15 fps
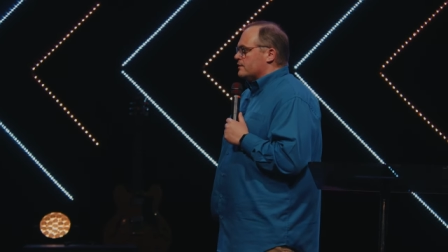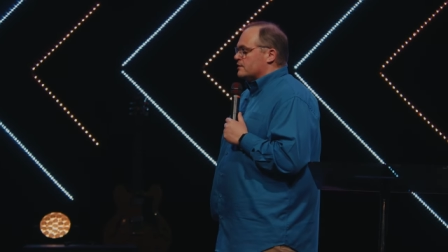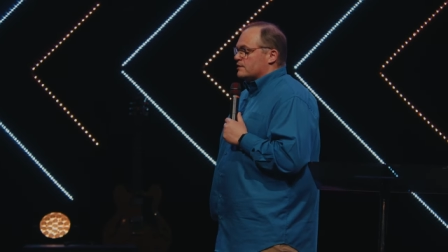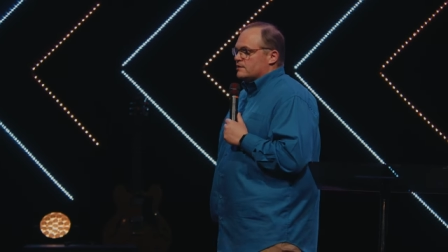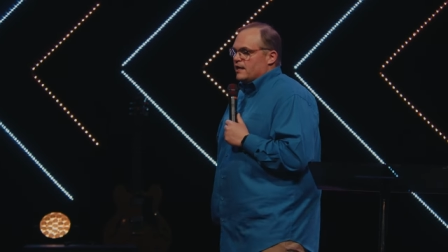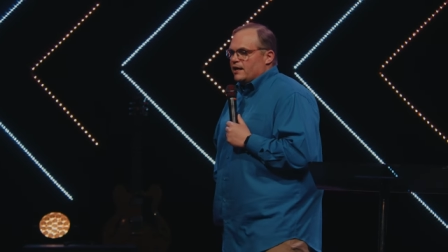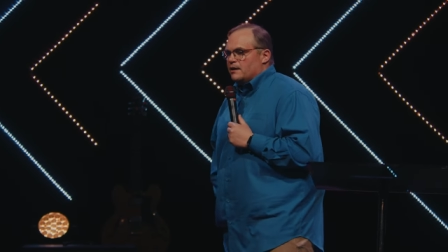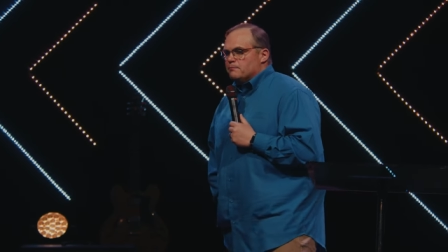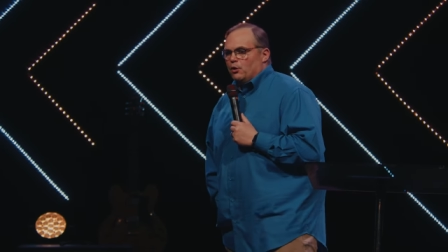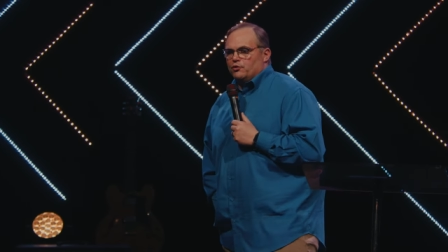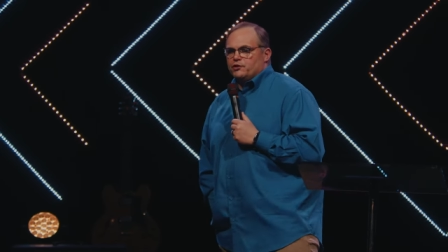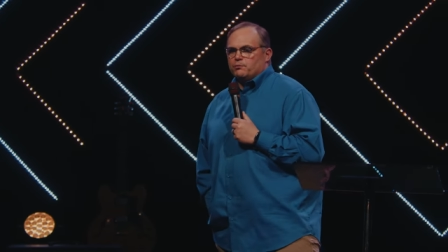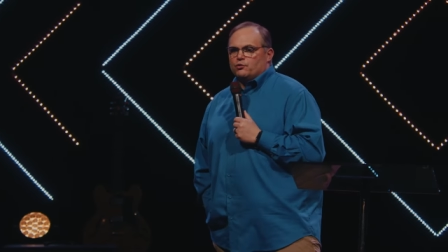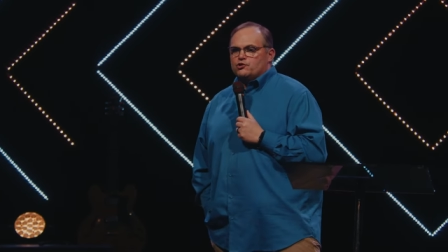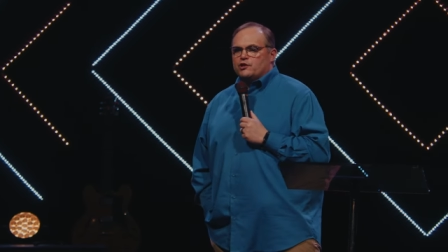It's taken
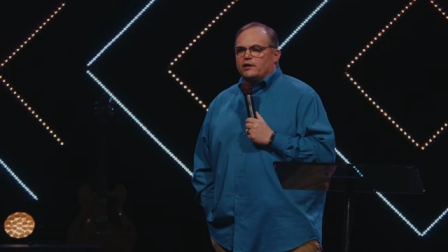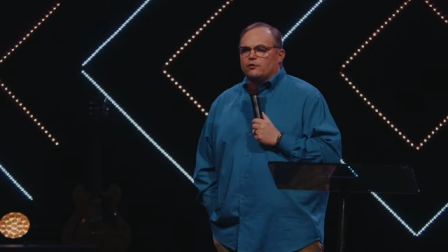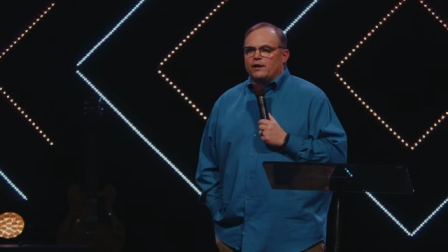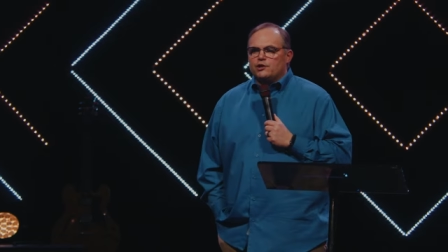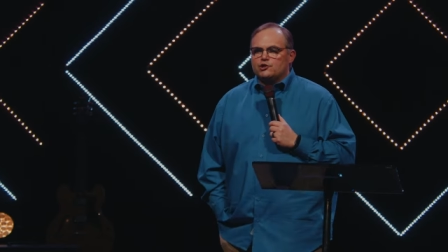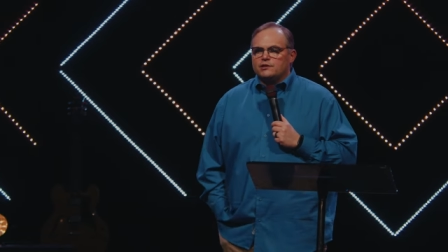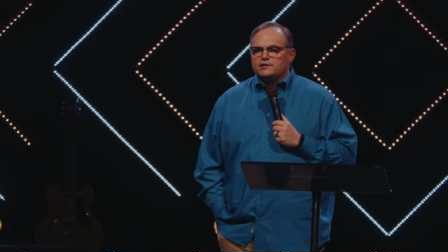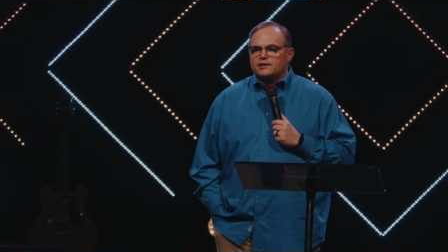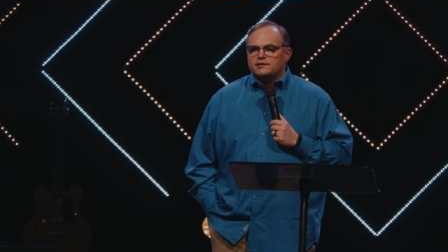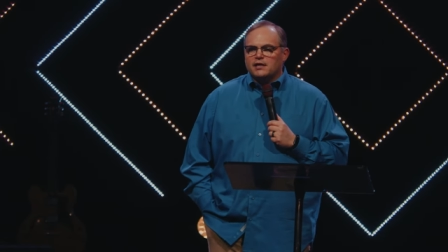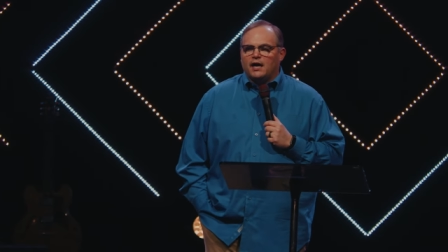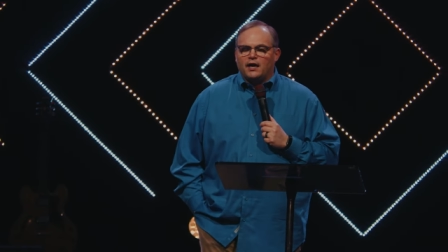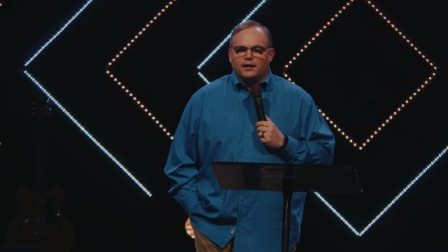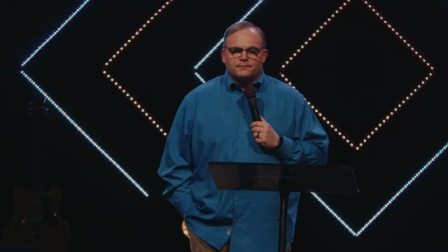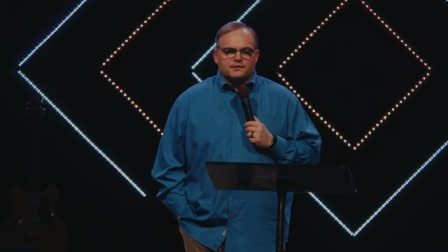multiple generations at
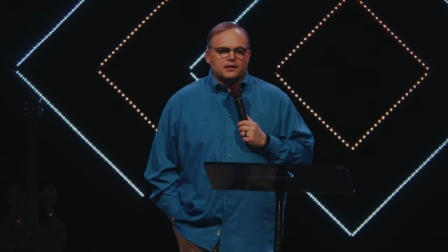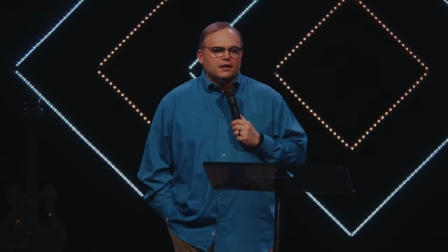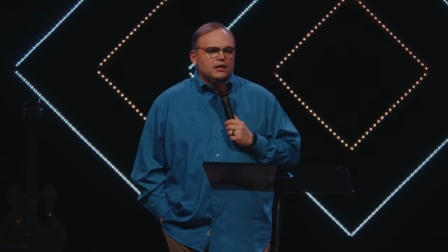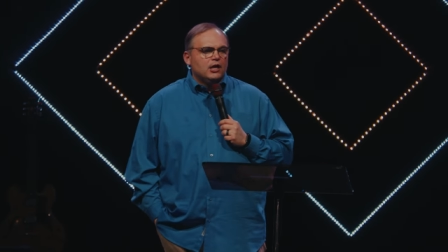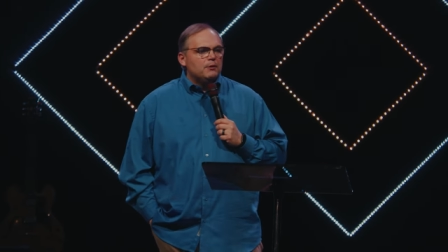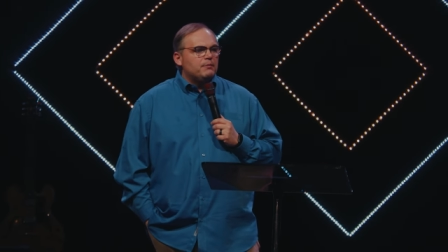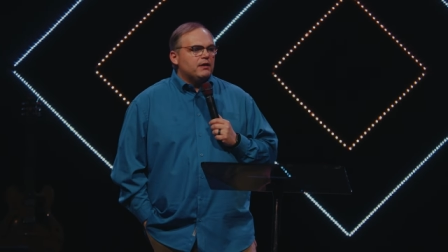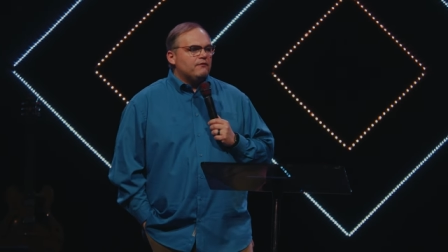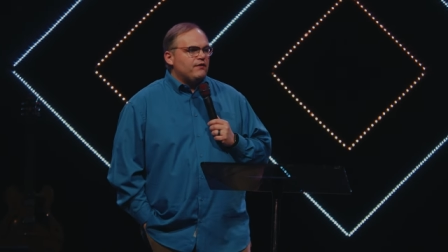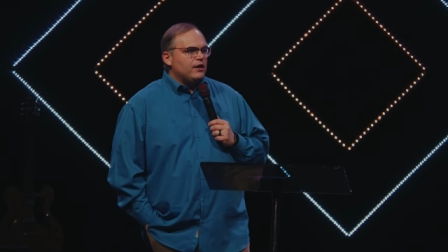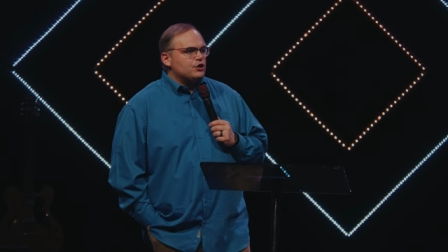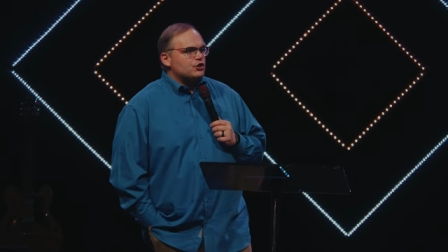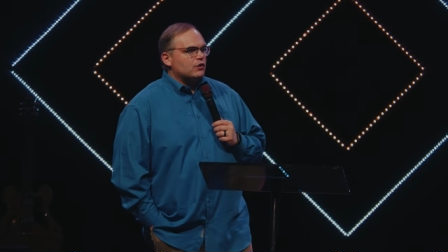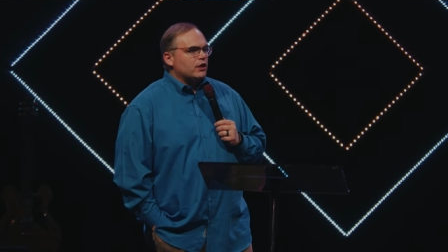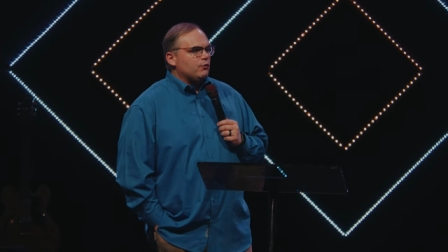times, but
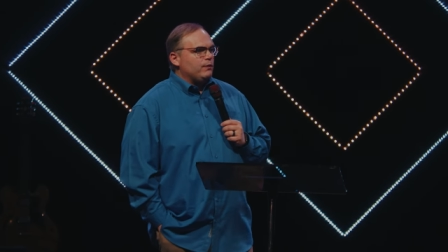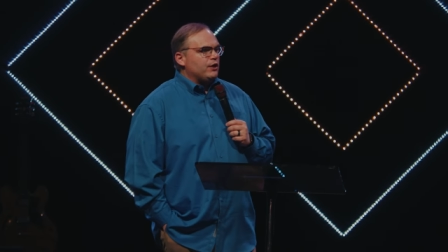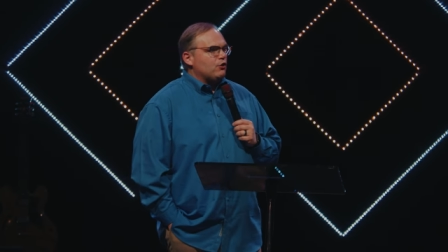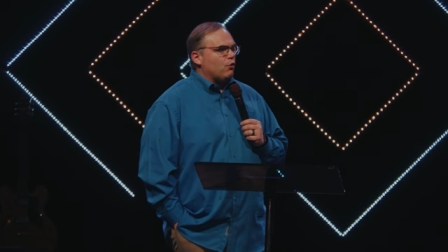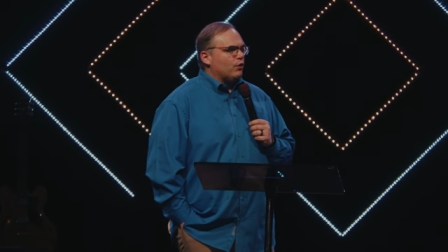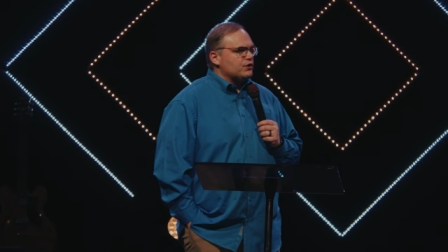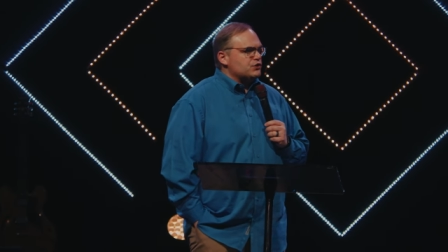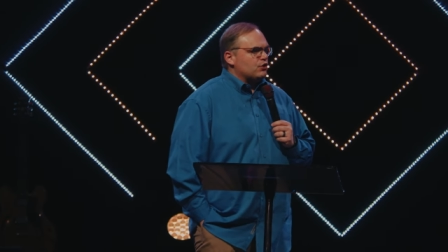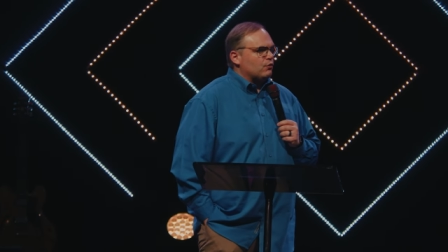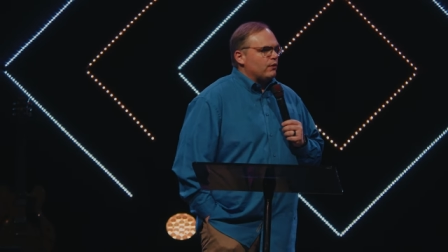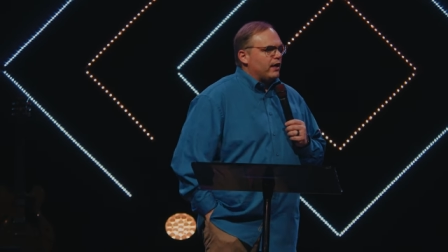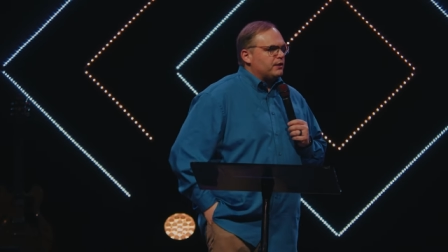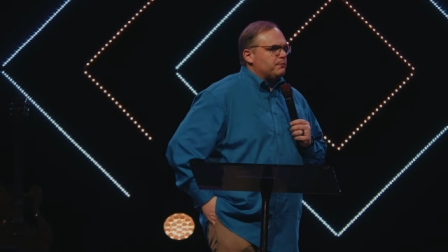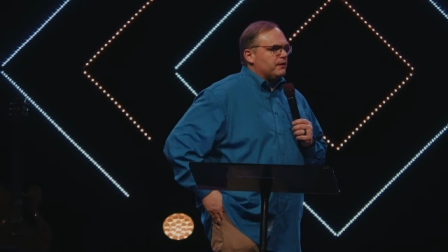eventually we course correct.